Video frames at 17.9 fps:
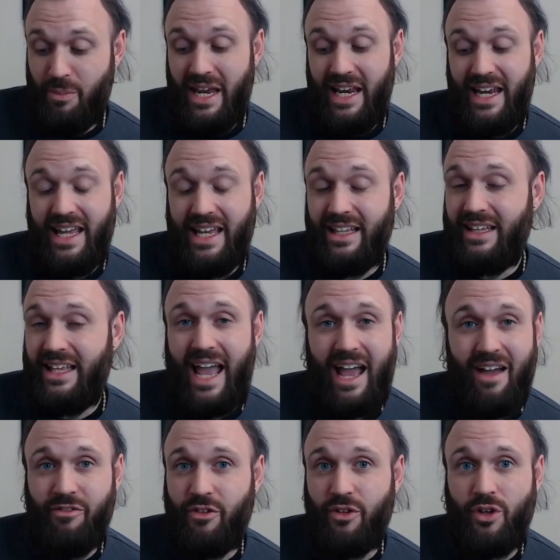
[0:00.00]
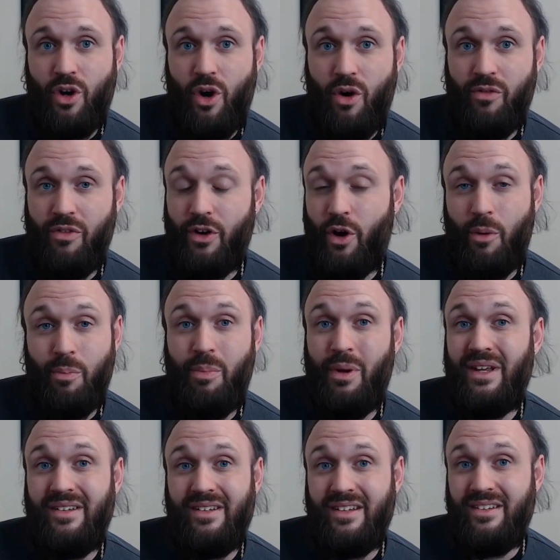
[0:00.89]
immediately after COVID,
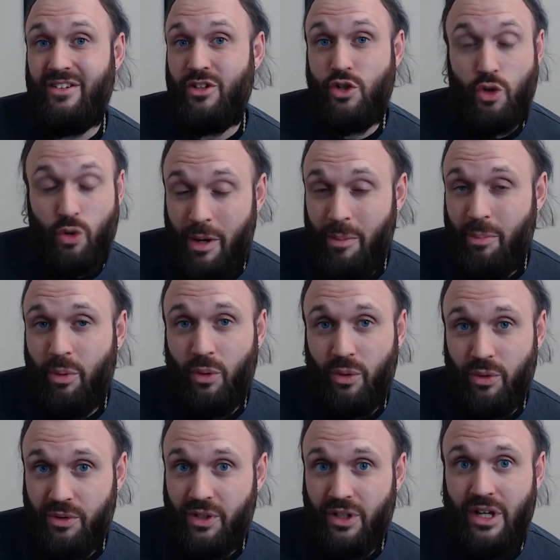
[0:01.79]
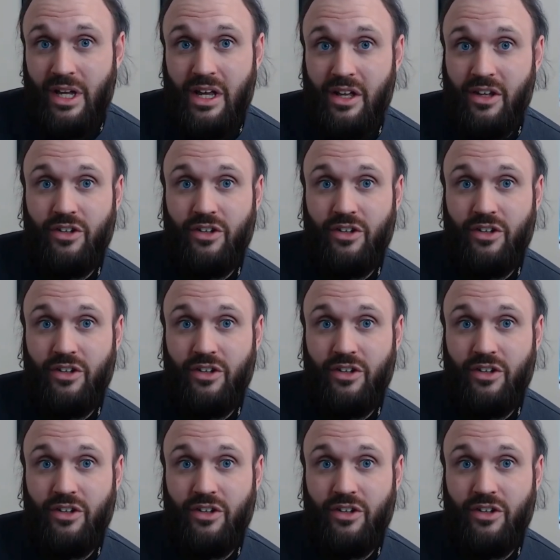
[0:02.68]
our business tripled.